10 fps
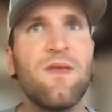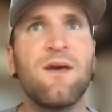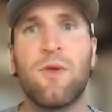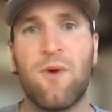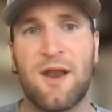
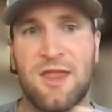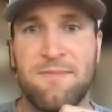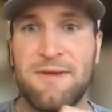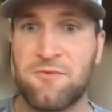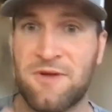We want it to
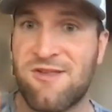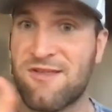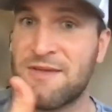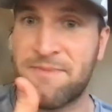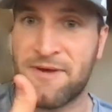be
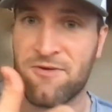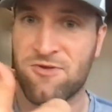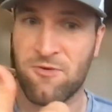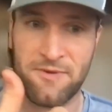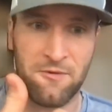recently built,
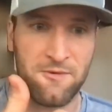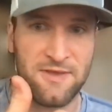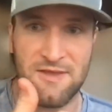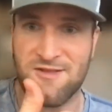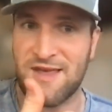so built
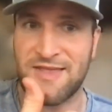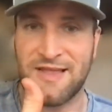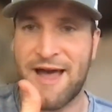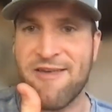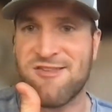within, say, the
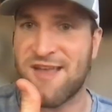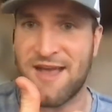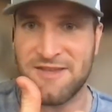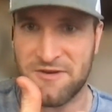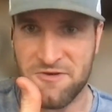last
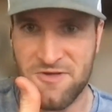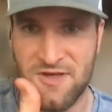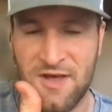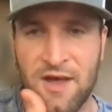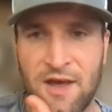10 years.
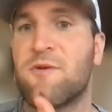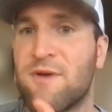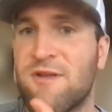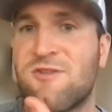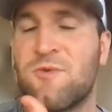The
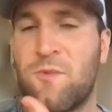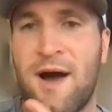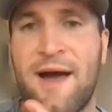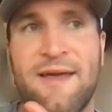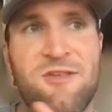reason
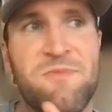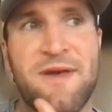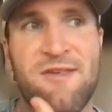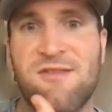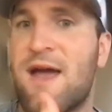why is
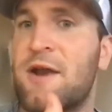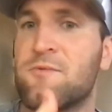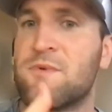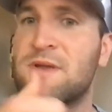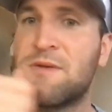because that'll
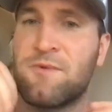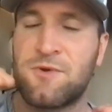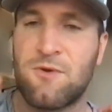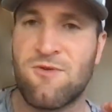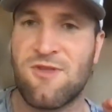really
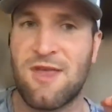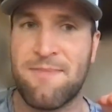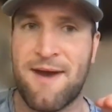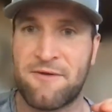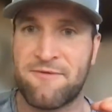reduce the
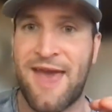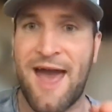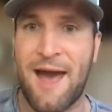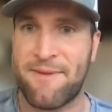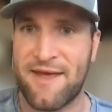amount of
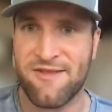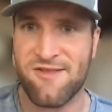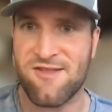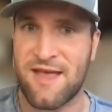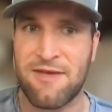
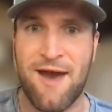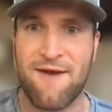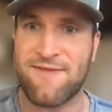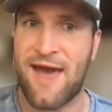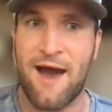CapEx that you
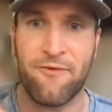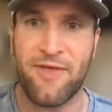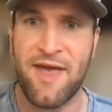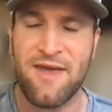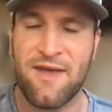have to
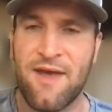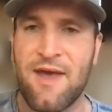outlay.